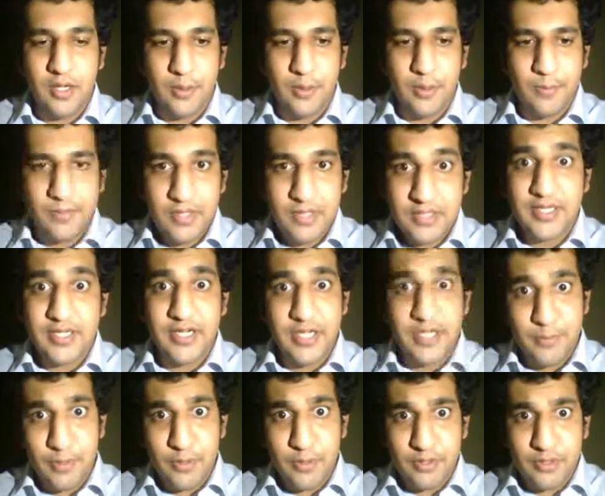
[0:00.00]
disc
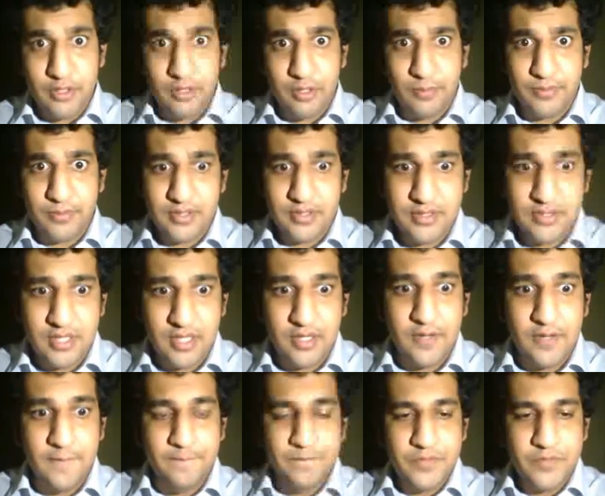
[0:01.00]
edema on the opposite side.
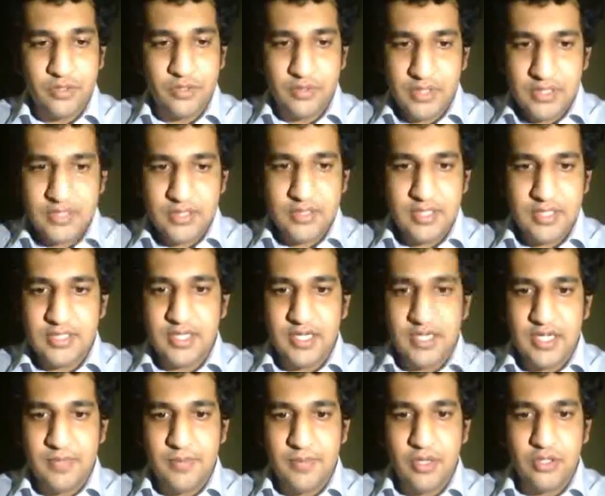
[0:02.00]
So this disc
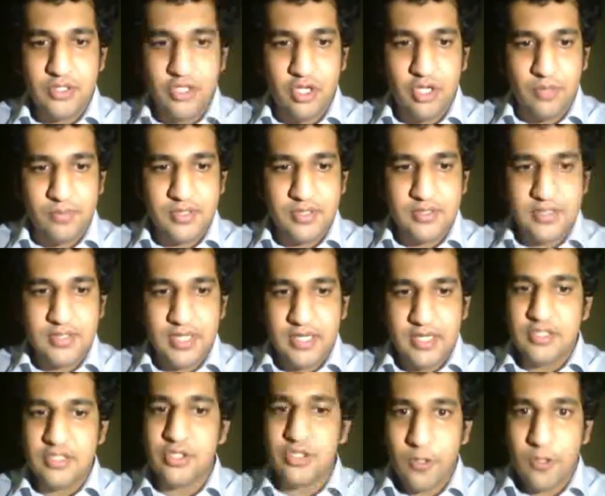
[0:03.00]
edema on the opposite side
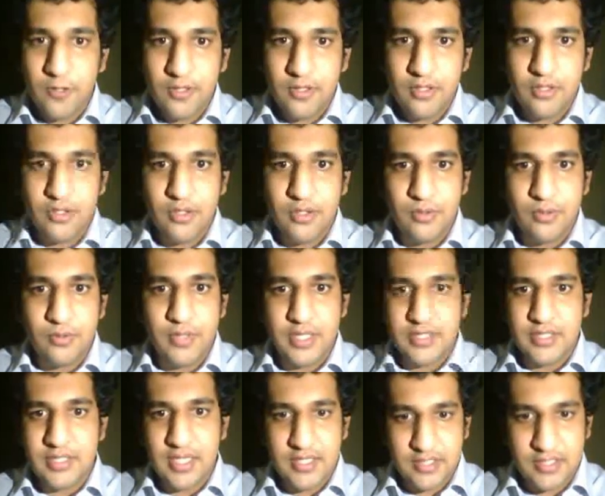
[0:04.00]
is not due to
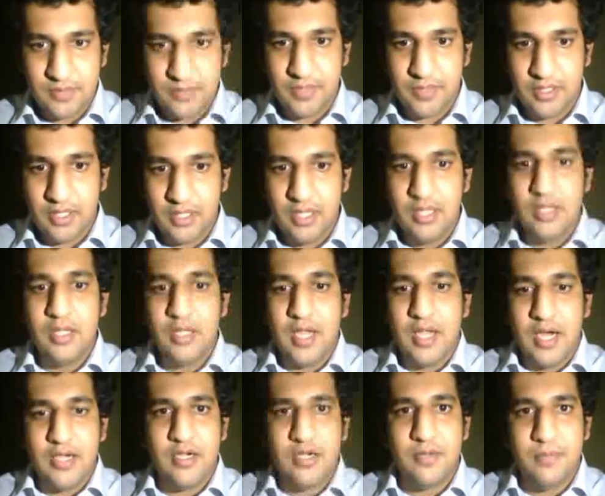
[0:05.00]
raised ICP.
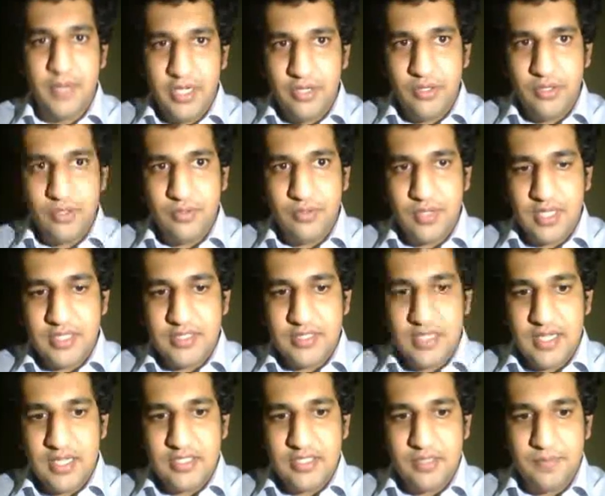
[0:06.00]
Had it been due to raised
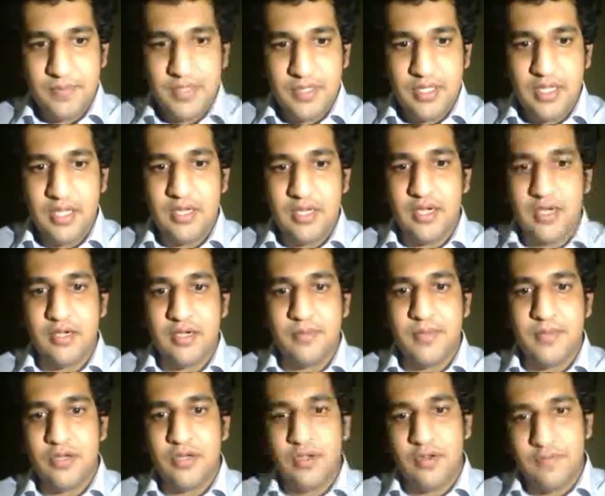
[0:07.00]
ICP and had it
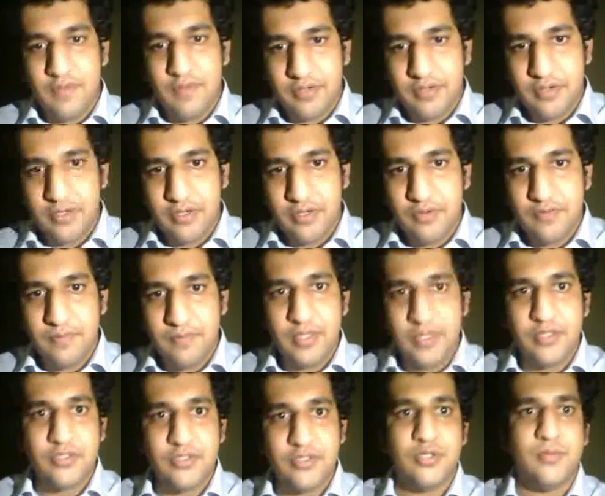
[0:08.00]
been olfactory groove
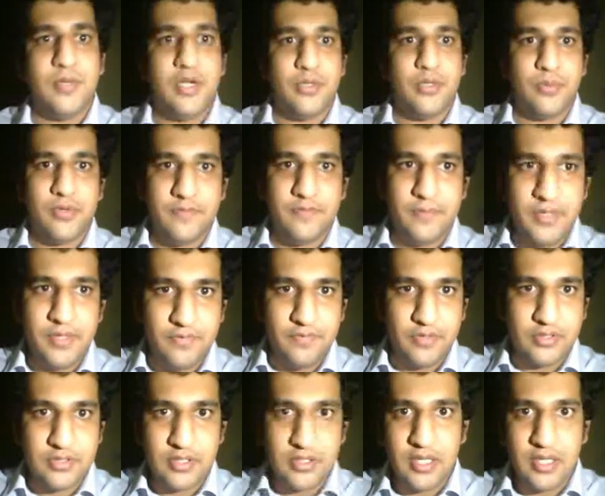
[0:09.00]
meningioma, it would have been
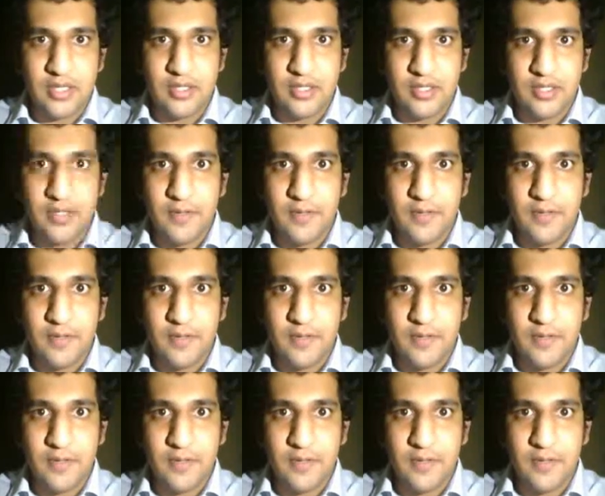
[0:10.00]
Foster Kennedy.